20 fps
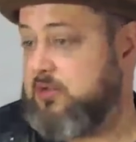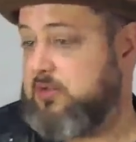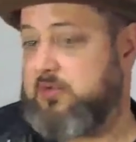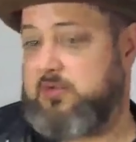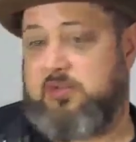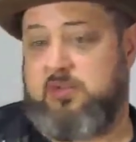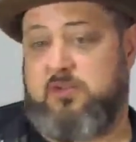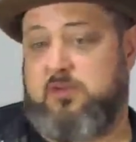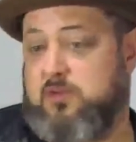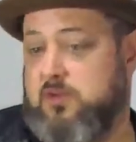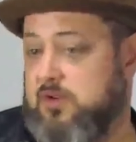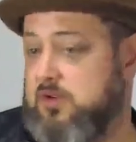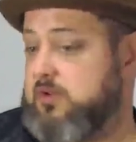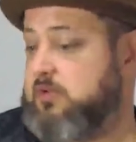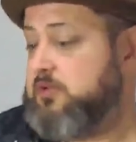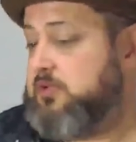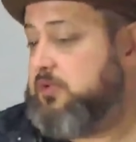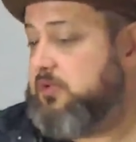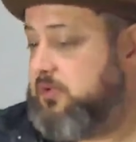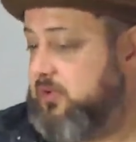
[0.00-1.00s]
1,
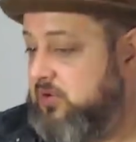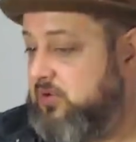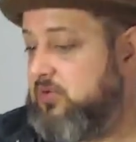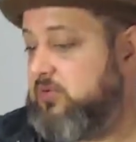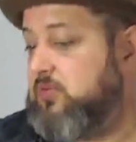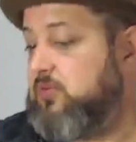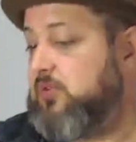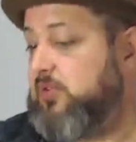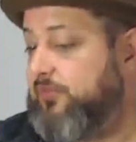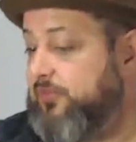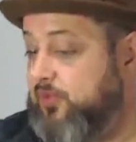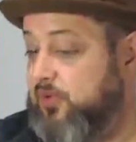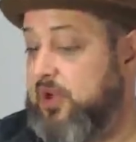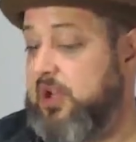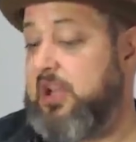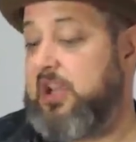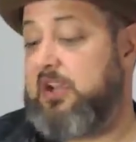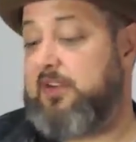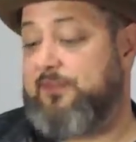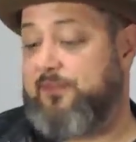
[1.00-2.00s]
2,
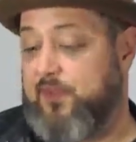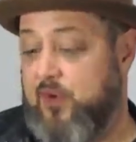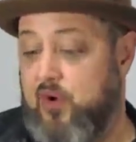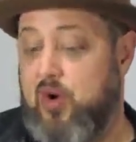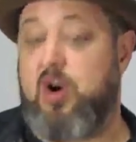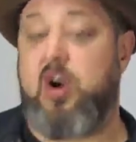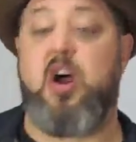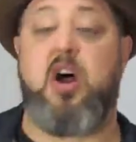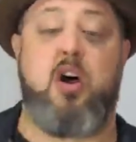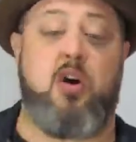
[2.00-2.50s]
3, 4.